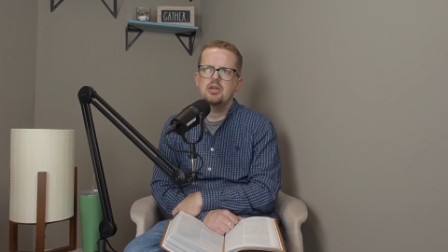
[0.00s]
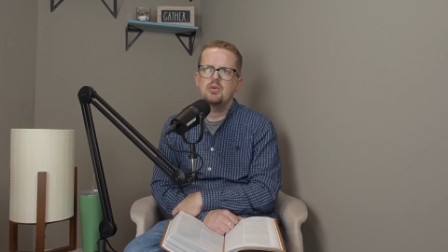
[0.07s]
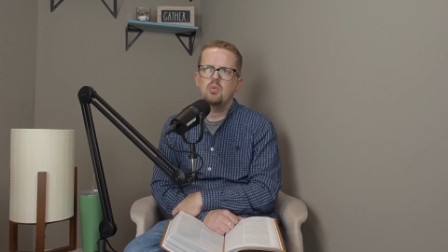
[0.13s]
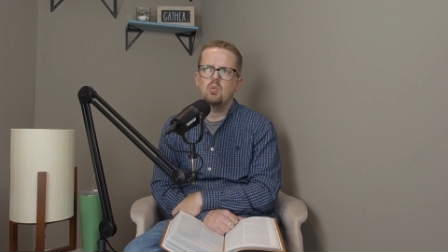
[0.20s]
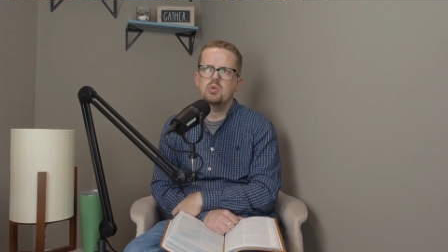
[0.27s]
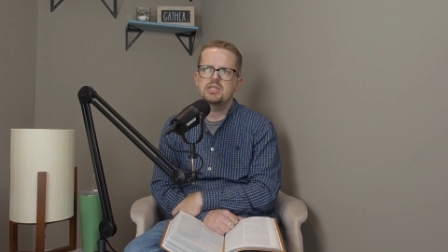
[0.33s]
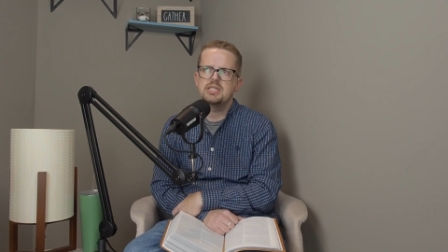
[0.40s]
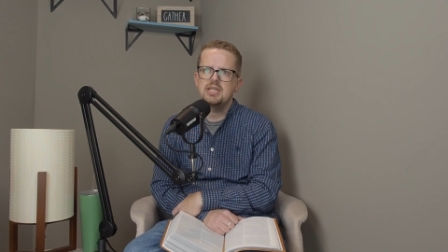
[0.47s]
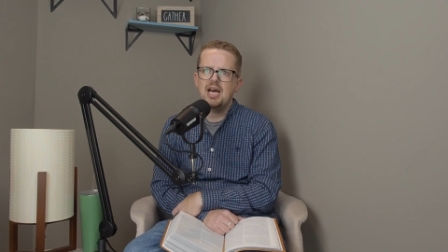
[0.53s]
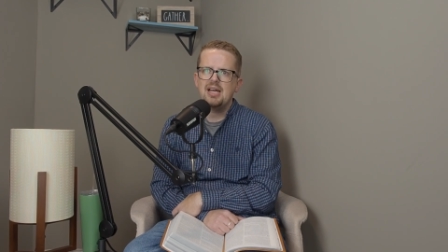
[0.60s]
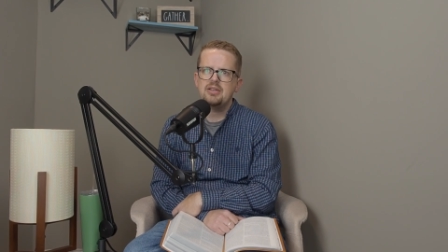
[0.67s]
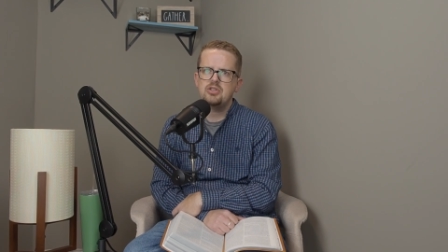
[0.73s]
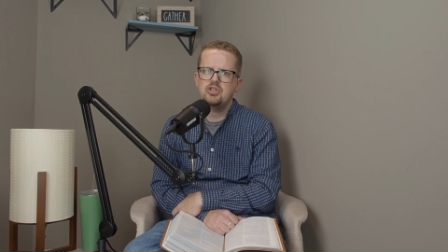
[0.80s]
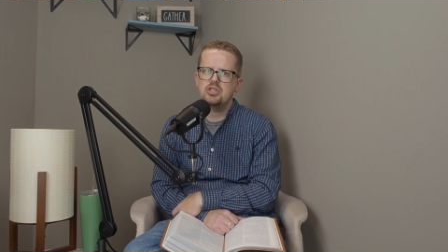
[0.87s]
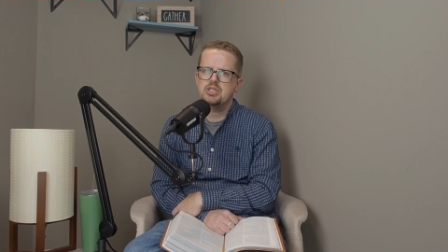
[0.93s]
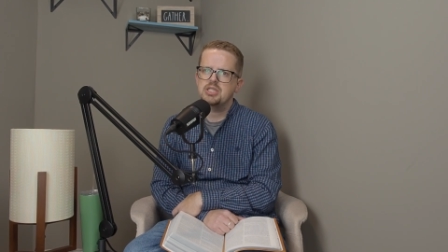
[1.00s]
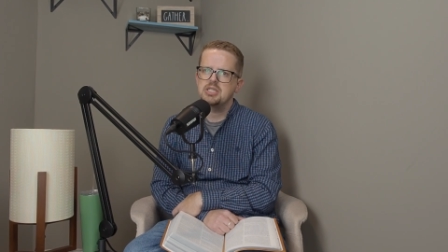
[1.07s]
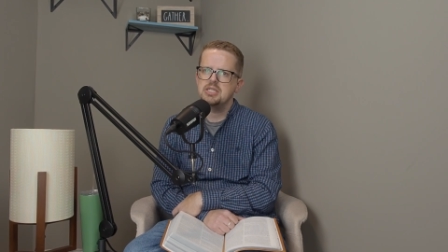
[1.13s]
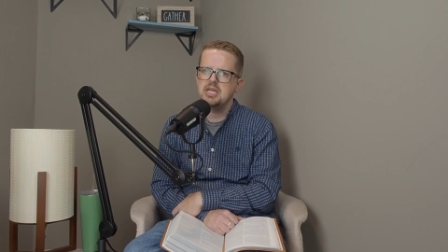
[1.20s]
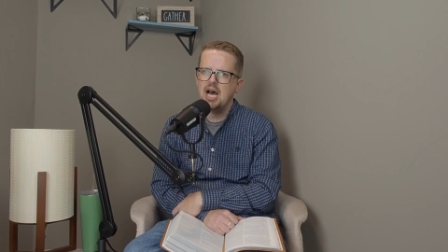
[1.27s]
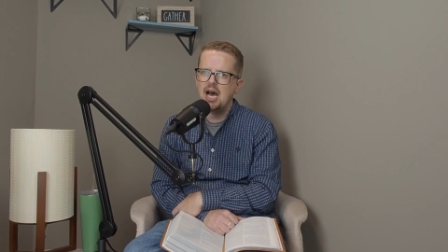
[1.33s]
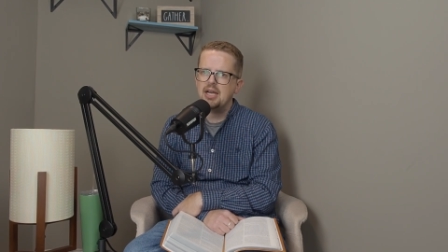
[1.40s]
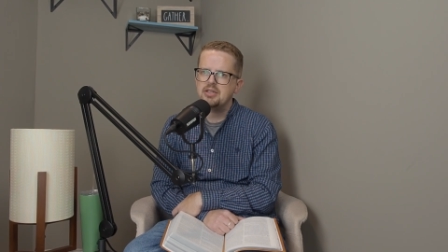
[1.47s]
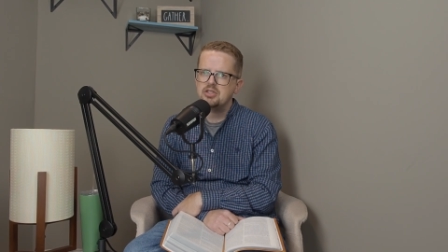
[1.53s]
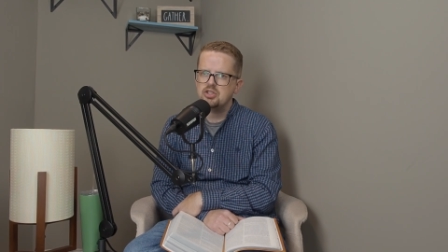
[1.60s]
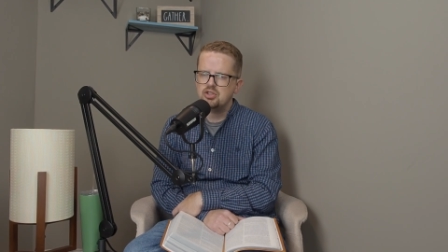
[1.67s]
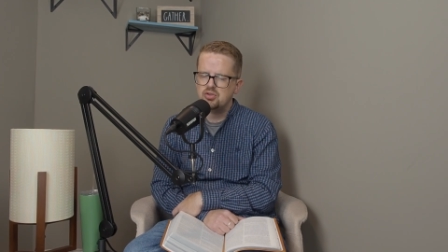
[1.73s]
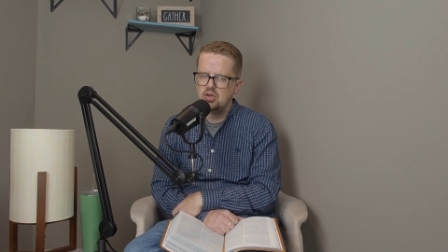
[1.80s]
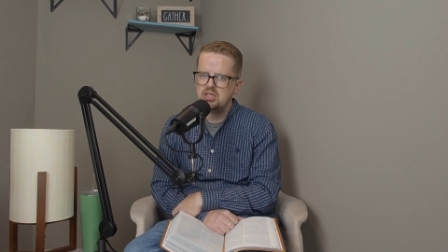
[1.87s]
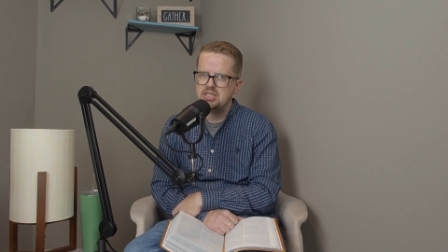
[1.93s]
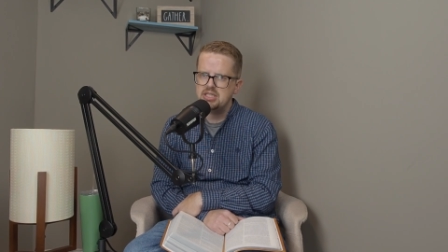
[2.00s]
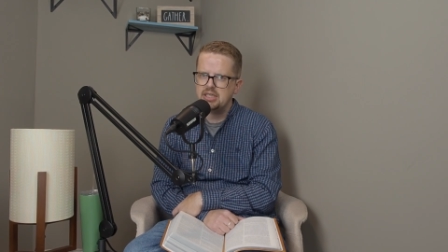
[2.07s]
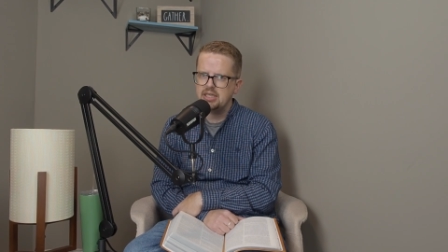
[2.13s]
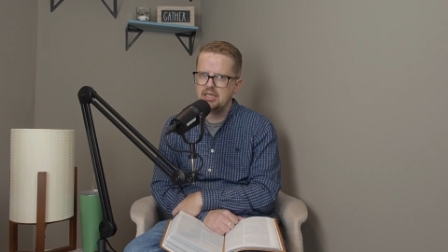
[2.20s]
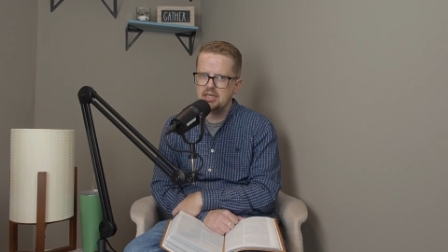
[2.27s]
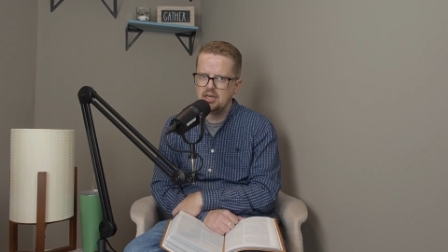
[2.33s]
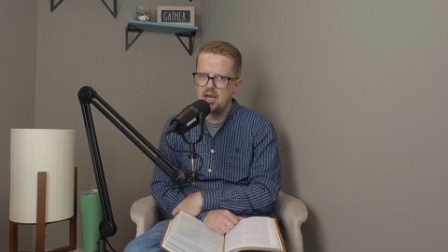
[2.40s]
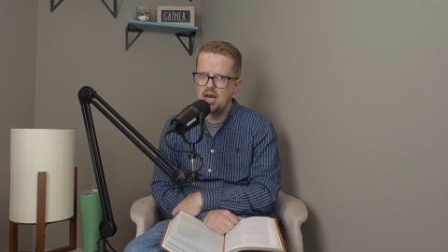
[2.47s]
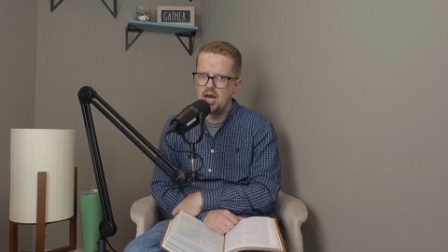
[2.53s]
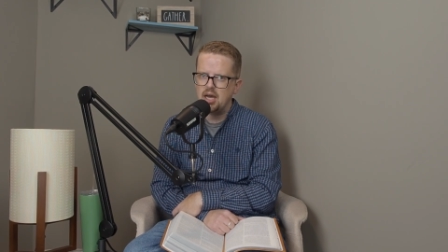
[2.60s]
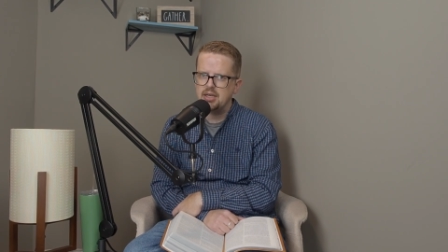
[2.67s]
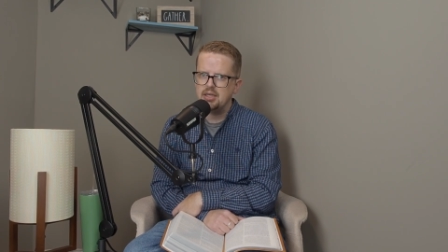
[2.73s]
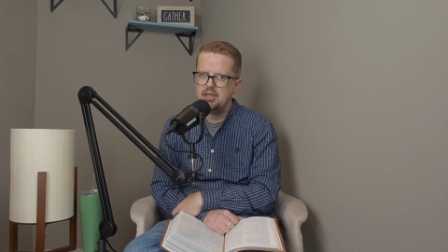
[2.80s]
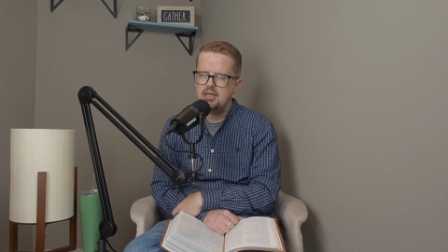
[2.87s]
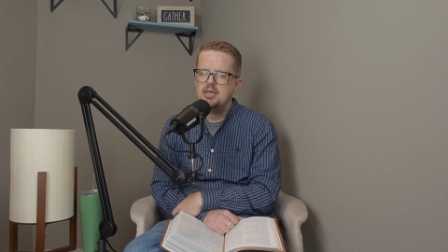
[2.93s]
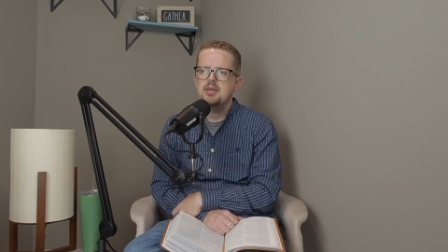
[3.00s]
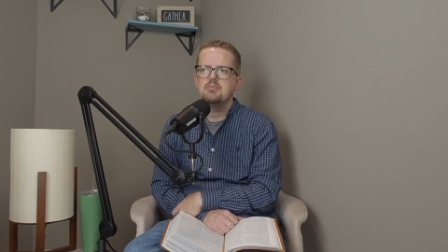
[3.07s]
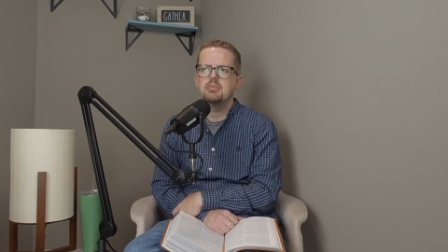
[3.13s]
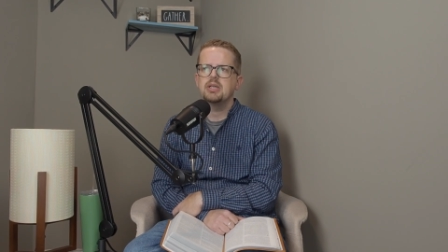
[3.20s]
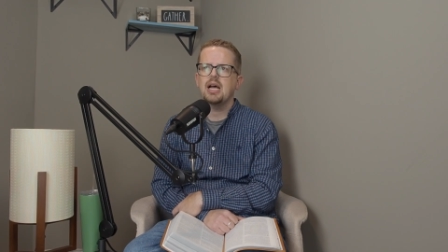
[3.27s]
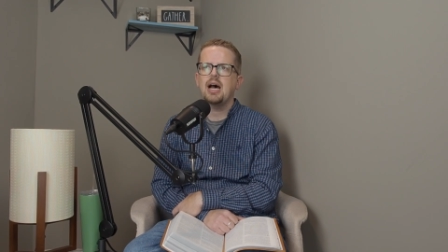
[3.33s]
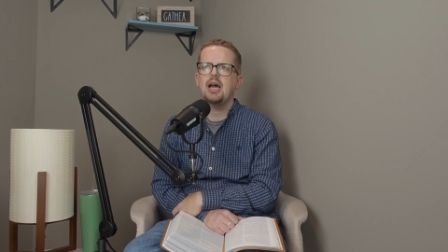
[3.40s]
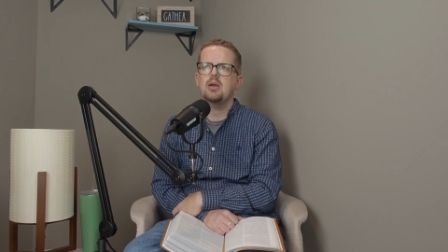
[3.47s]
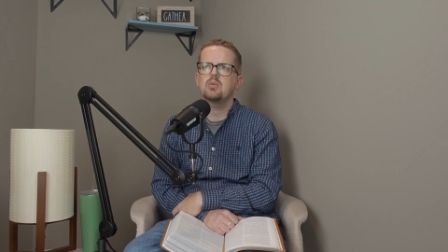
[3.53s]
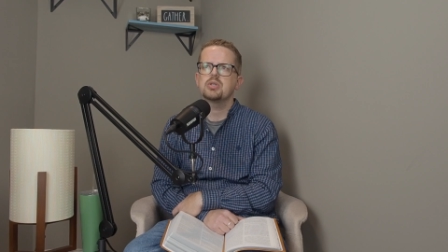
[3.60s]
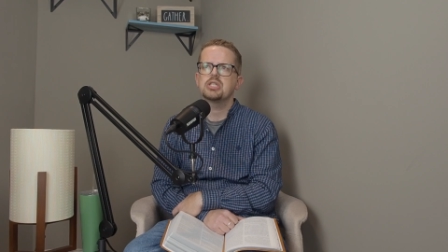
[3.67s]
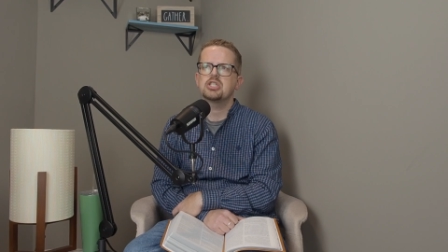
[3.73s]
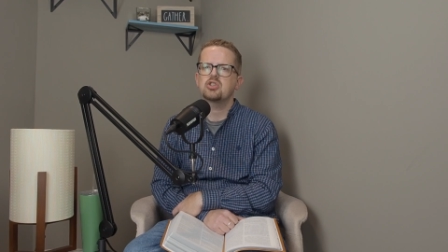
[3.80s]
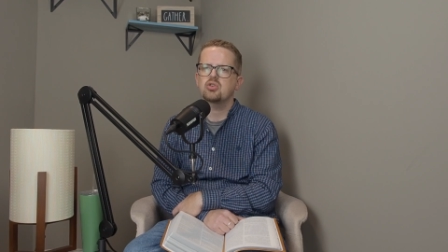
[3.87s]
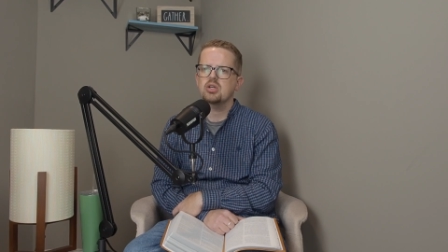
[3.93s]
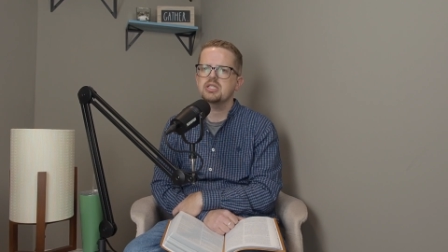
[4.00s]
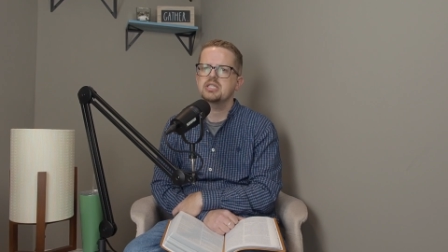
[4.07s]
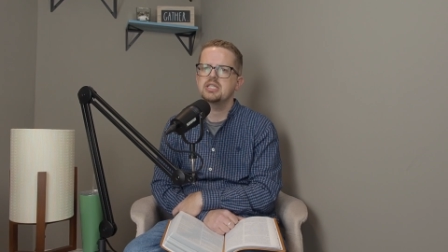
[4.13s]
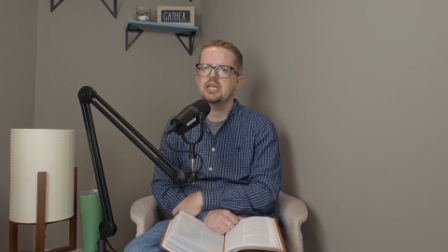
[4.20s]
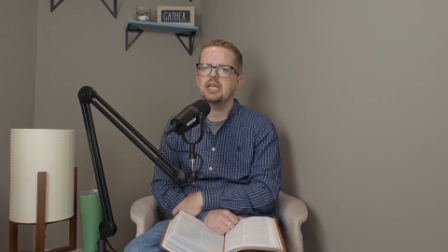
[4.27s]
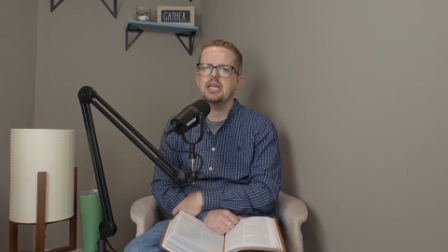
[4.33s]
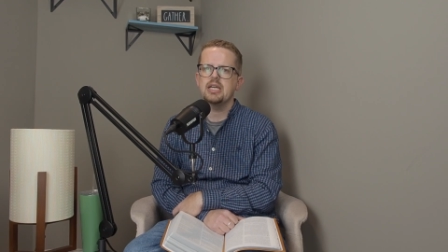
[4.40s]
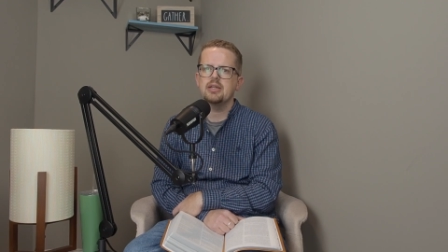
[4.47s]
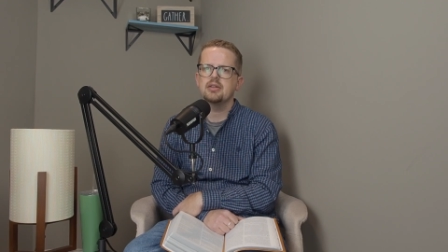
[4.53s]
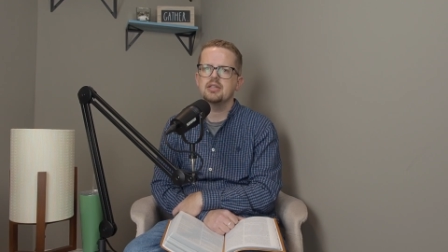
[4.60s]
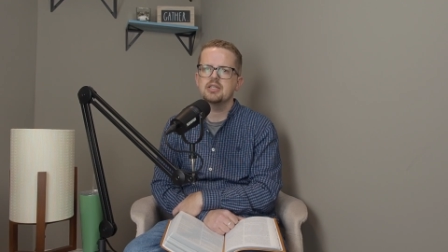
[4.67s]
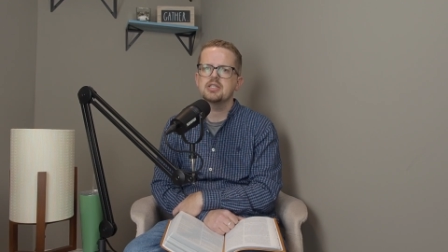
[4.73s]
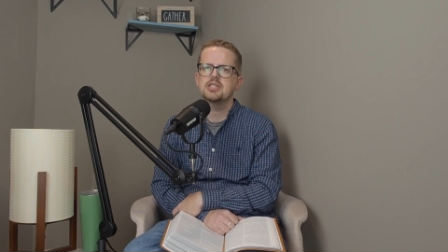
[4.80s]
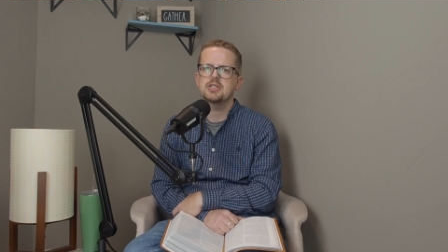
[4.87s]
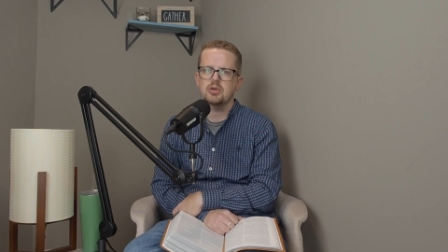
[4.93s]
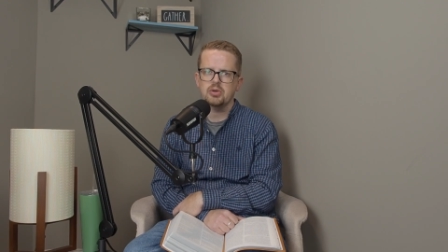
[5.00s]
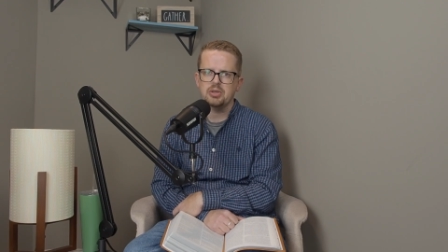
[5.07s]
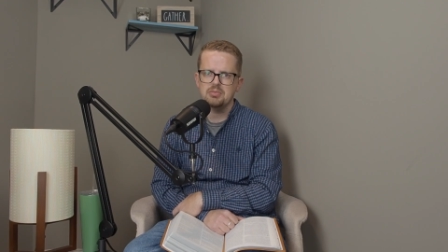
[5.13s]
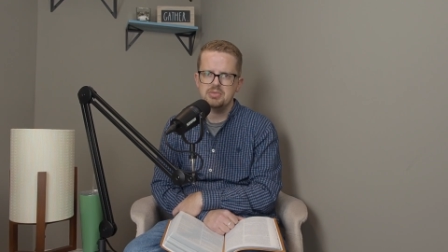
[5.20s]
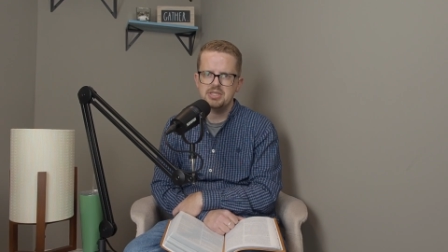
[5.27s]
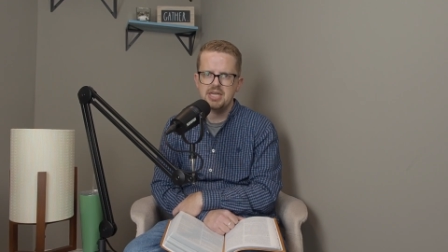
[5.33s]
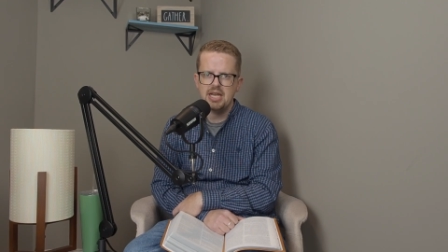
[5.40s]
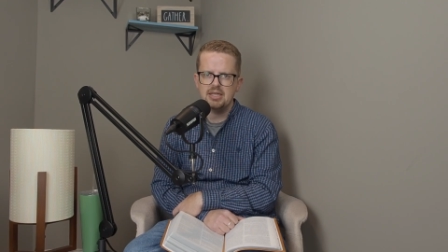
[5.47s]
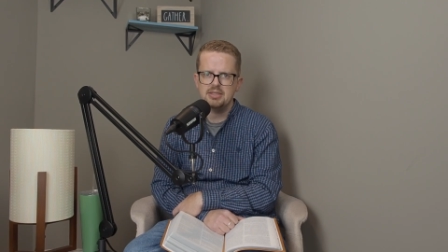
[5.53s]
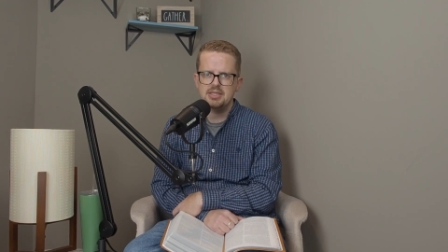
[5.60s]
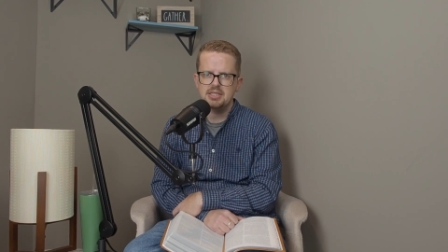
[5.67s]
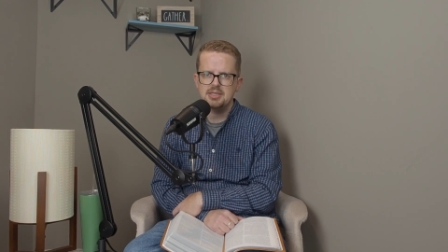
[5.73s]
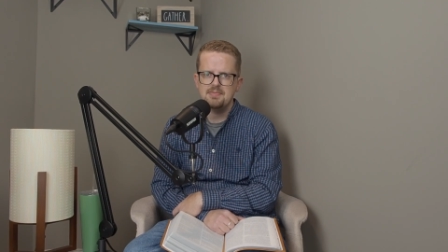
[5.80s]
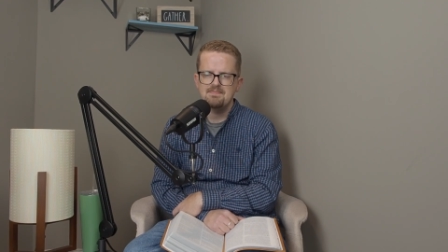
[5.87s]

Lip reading: was not just not trusting in God, but I was trusting in this circumstance.